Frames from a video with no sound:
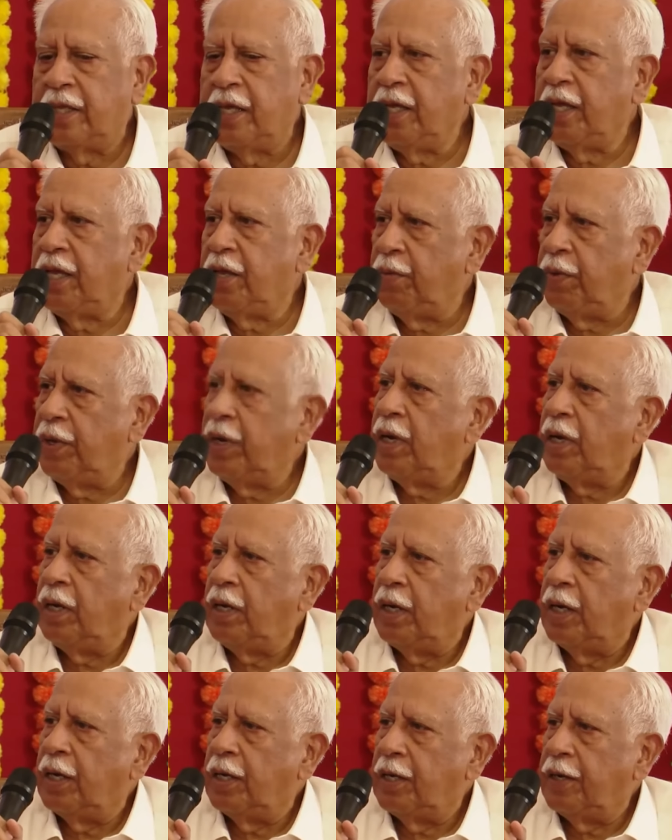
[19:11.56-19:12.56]
think he
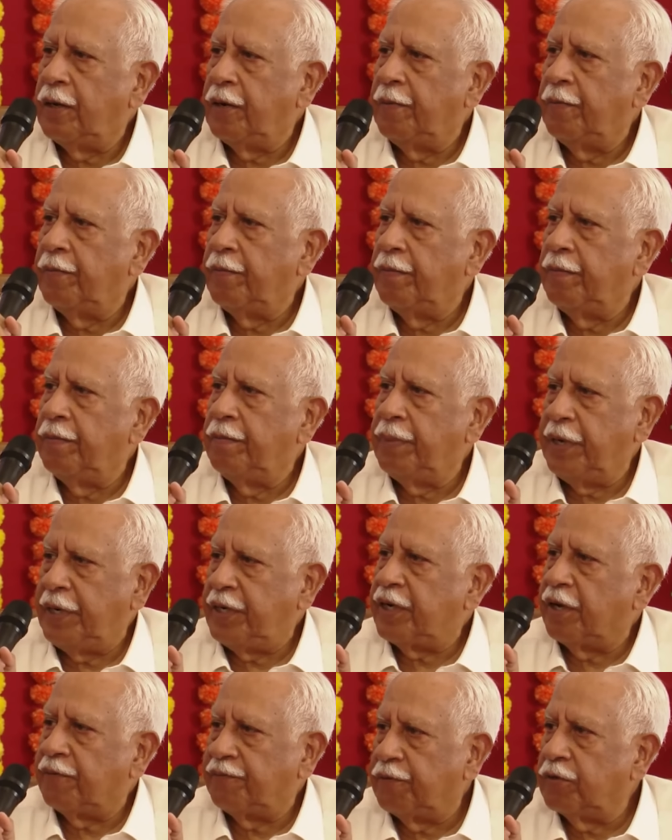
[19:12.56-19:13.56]
will be
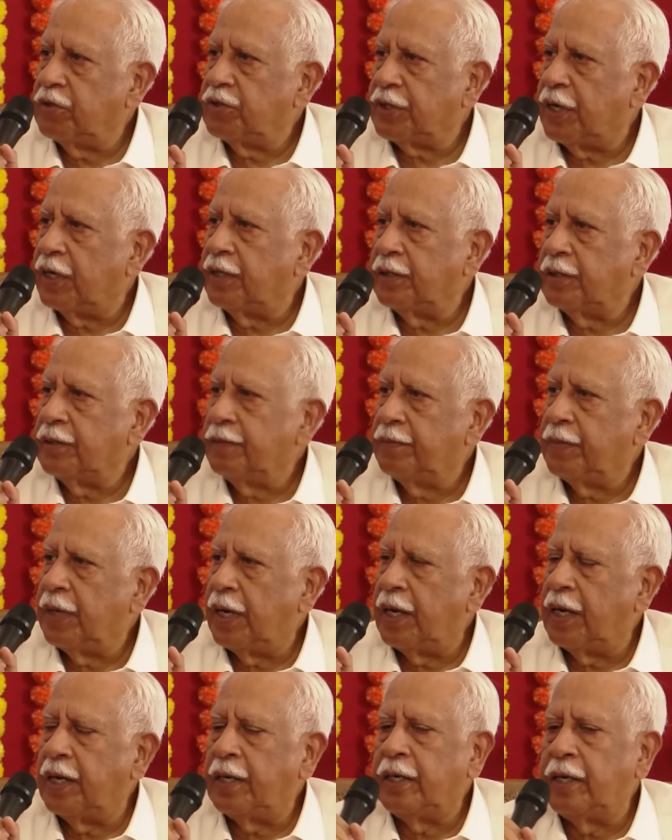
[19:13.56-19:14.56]
tough on China.
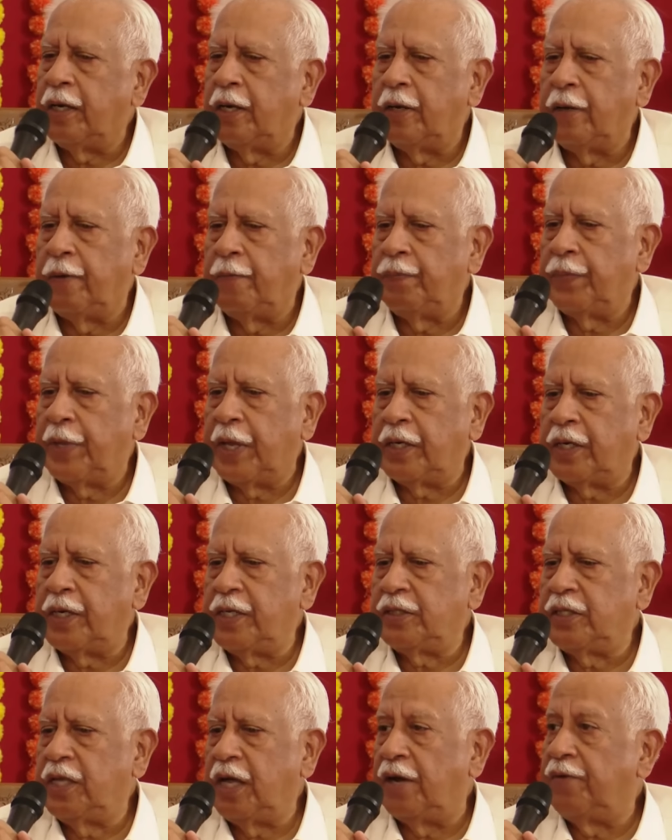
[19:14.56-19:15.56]
And at
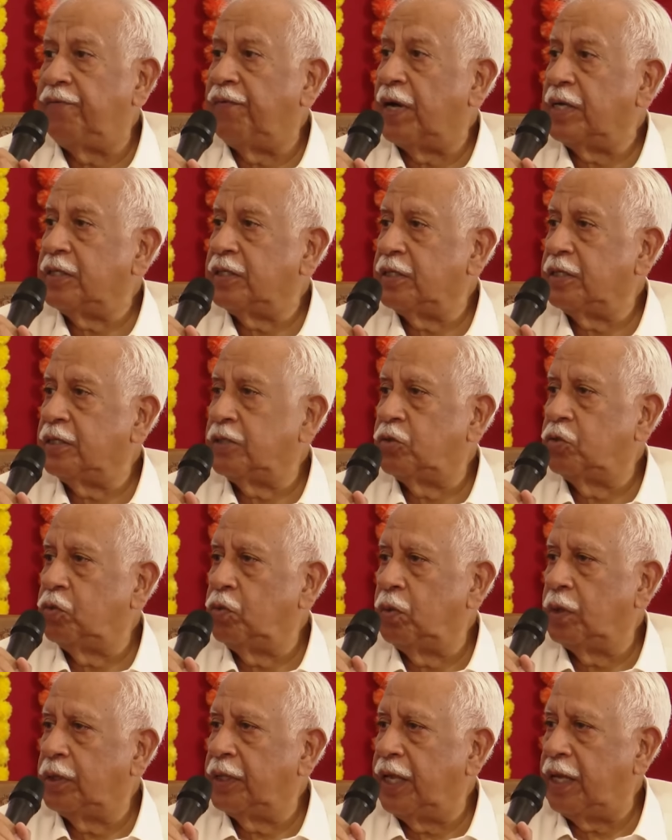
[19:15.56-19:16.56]
least the advisors
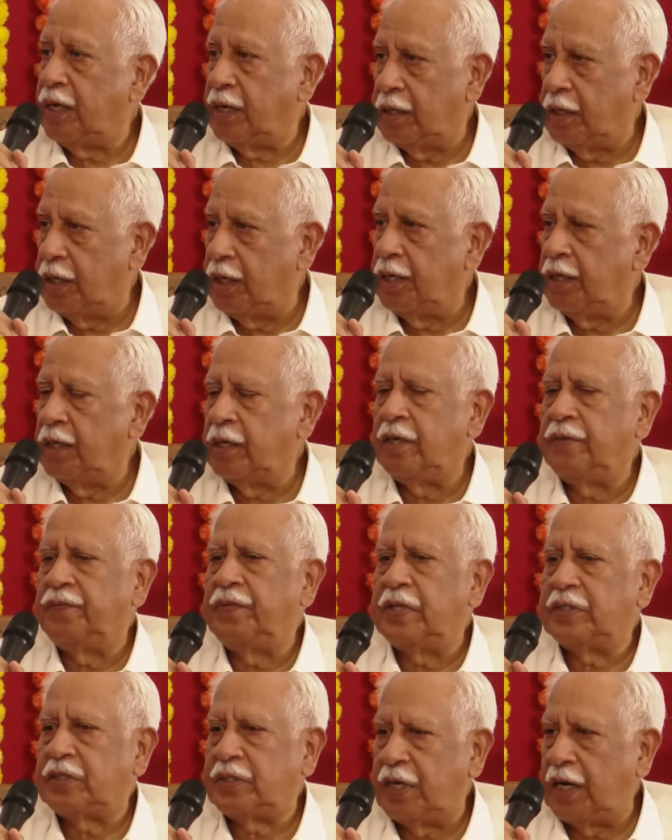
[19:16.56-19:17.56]
who were there earlier,
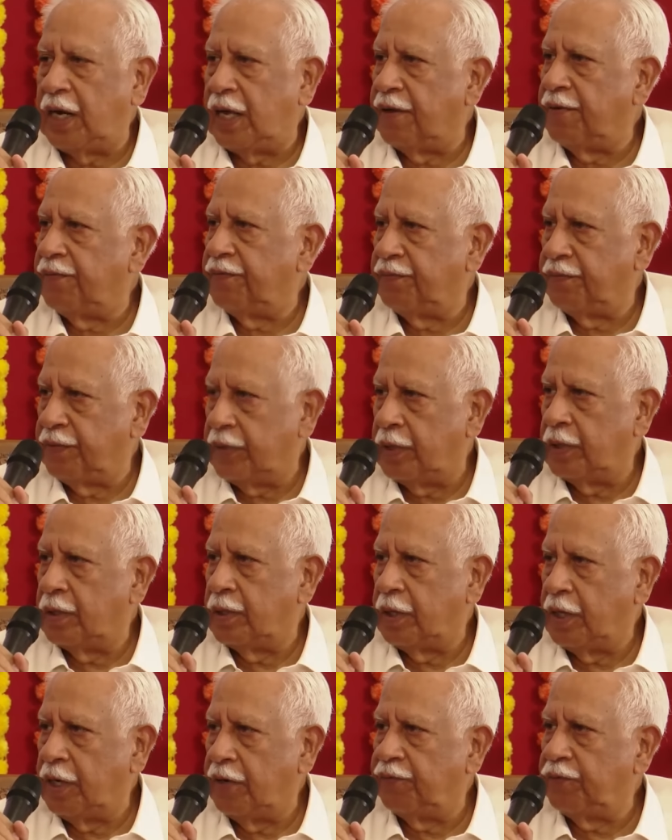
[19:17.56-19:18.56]
if they still have
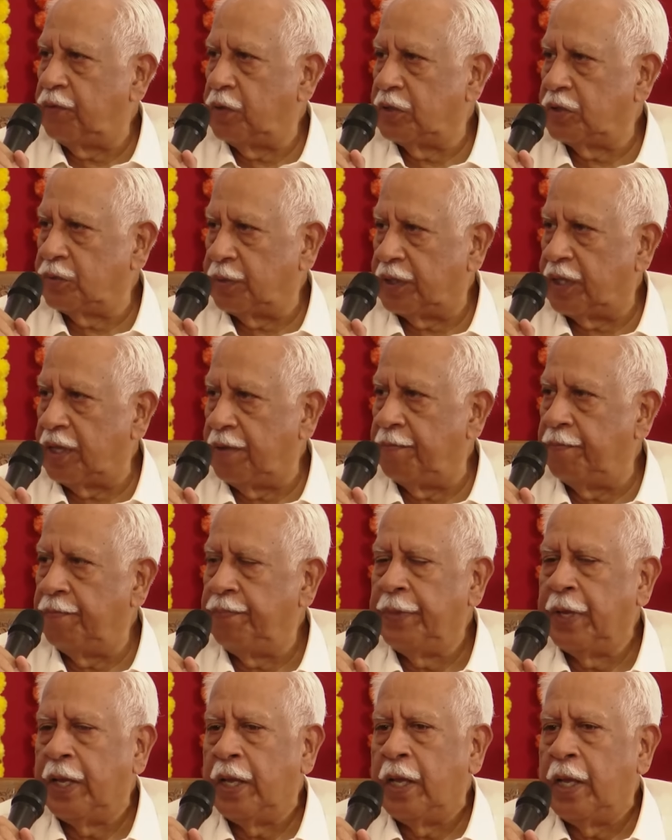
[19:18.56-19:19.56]
influence with him,
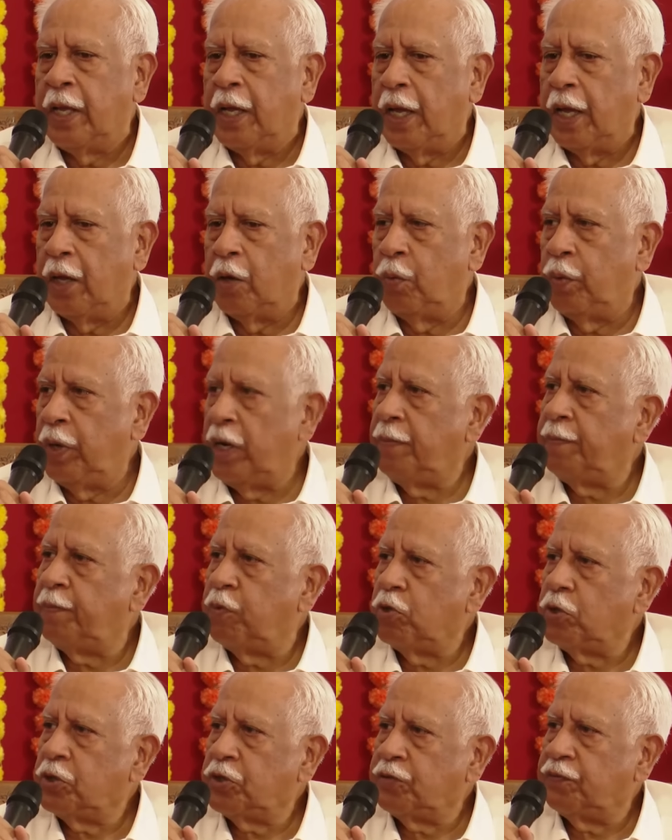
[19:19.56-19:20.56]
will
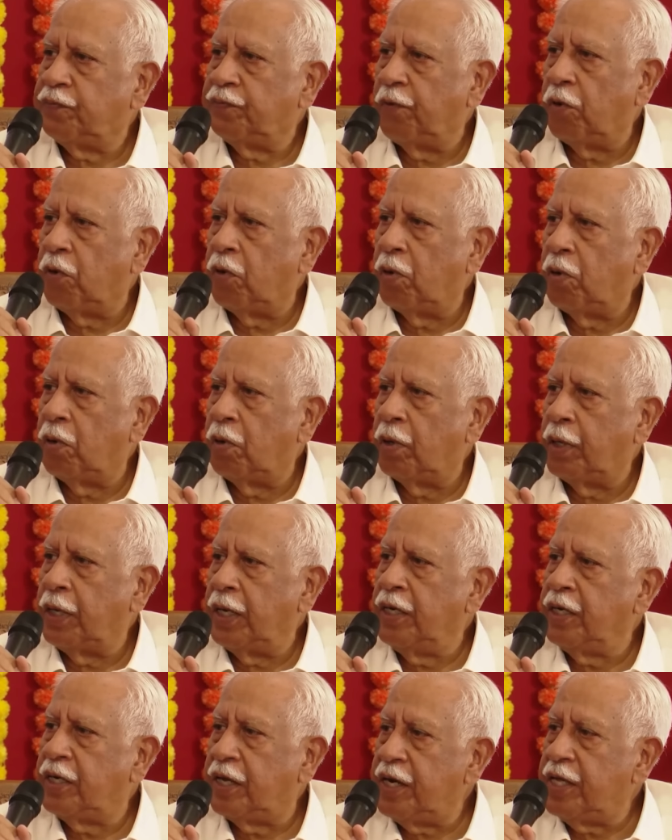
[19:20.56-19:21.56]
push for
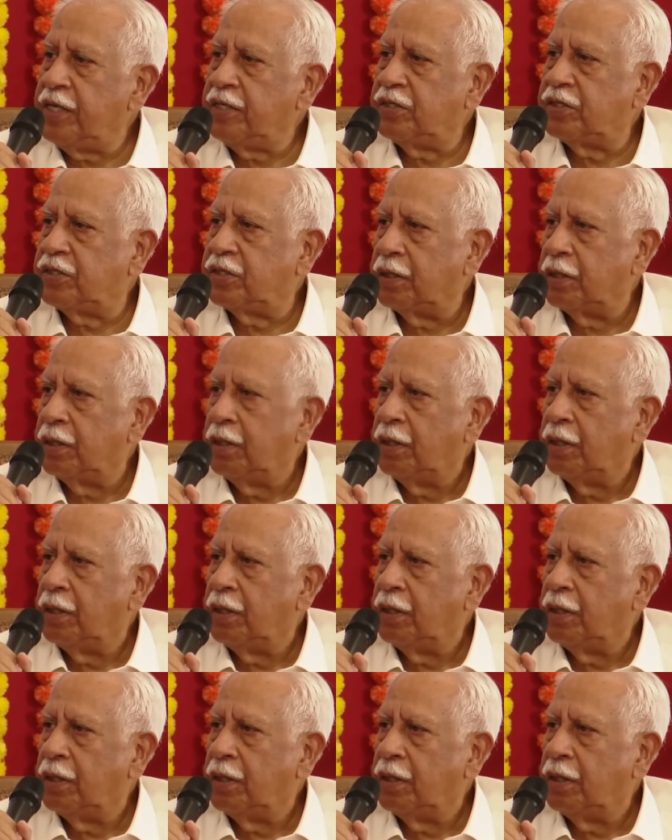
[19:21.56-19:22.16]
increased